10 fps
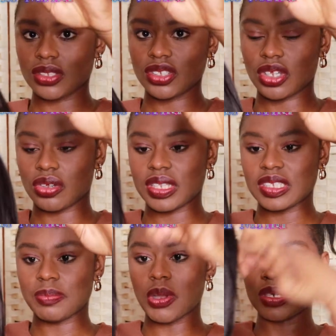So
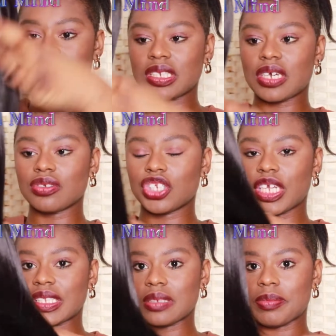this ponytail
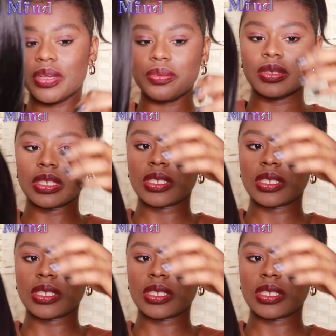sheds a bit,